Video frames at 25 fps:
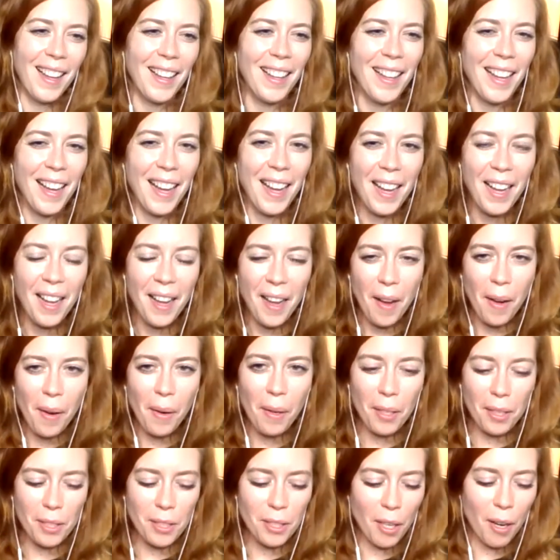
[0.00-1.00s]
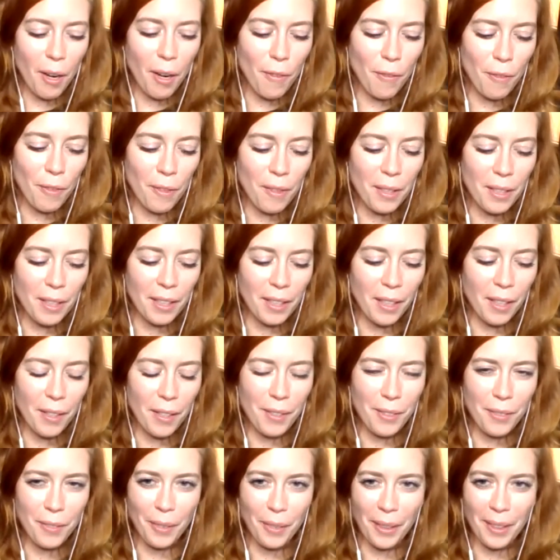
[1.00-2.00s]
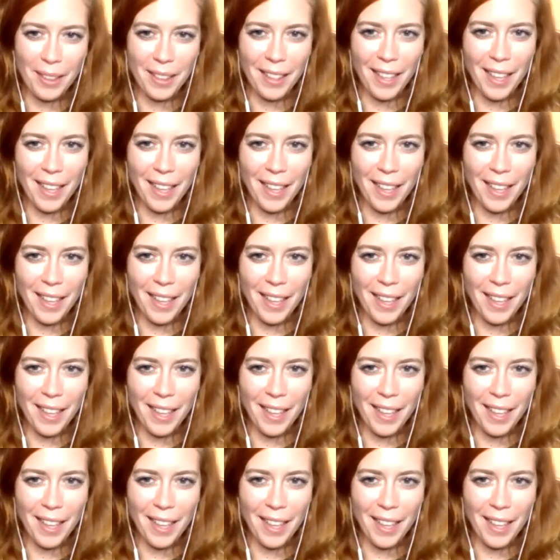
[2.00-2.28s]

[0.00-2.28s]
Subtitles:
Topher the gopher, yeah.